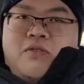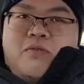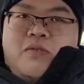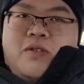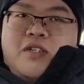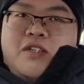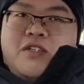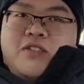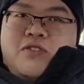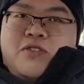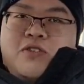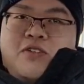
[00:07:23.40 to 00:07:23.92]

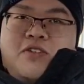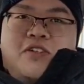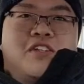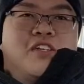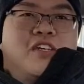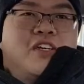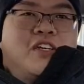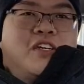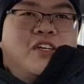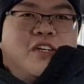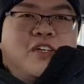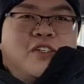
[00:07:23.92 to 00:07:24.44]
I
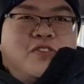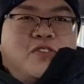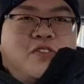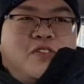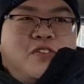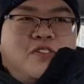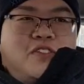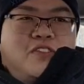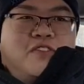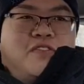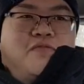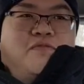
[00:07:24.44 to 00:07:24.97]
saw
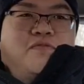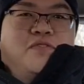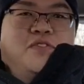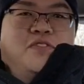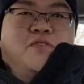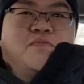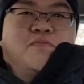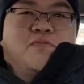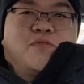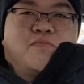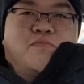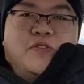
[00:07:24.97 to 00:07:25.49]
it's a freedom
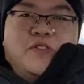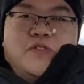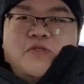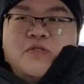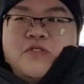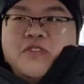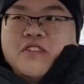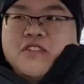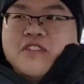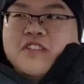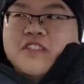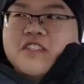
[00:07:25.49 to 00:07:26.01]
of speech,
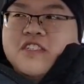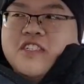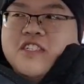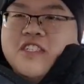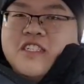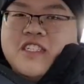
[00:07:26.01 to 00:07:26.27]
isn't